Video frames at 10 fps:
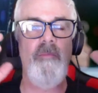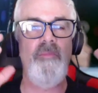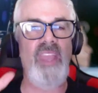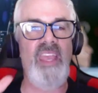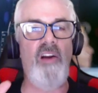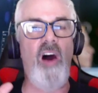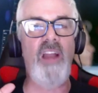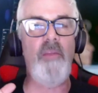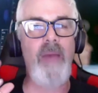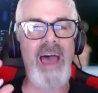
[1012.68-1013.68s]
it
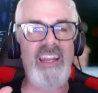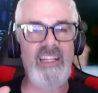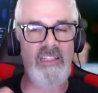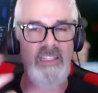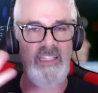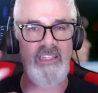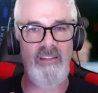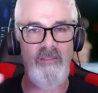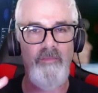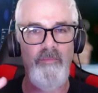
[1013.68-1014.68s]
automatically
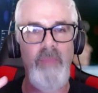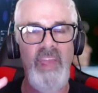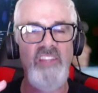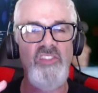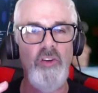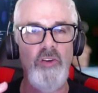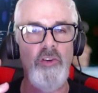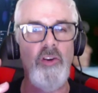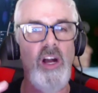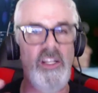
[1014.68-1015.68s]
makes your
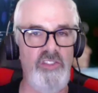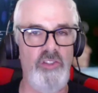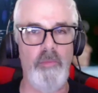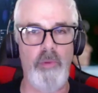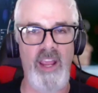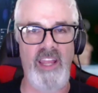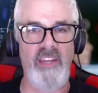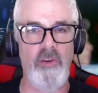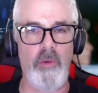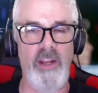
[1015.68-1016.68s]
neurons, your
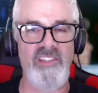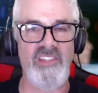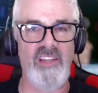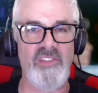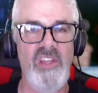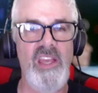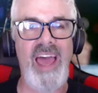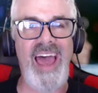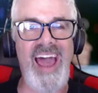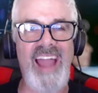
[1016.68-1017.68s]
brain cells,
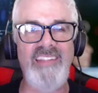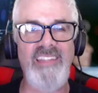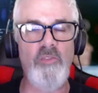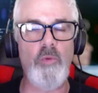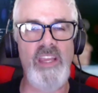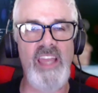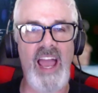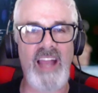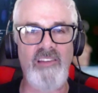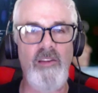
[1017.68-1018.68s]
act and
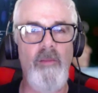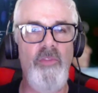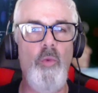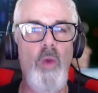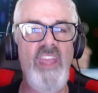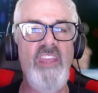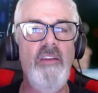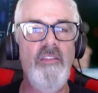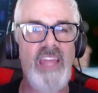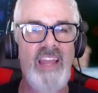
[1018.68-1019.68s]
react the way
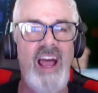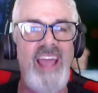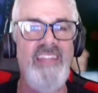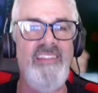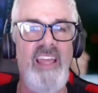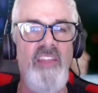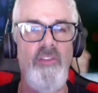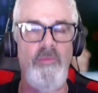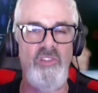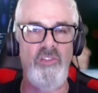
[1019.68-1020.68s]
that I intend
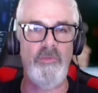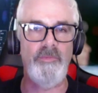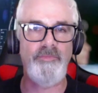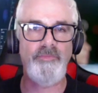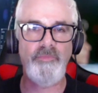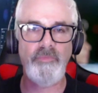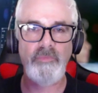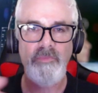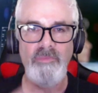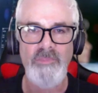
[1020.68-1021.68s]
them to,
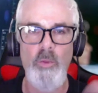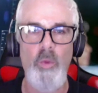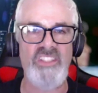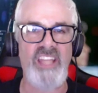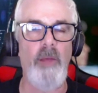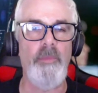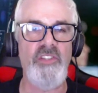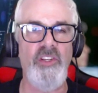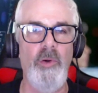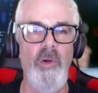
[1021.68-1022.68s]
which helps
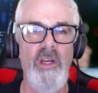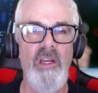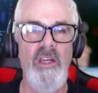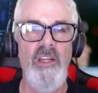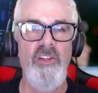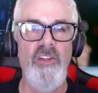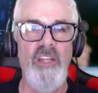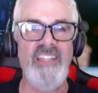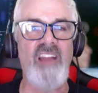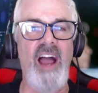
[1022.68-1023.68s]
you.
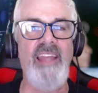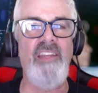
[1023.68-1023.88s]
It's kind of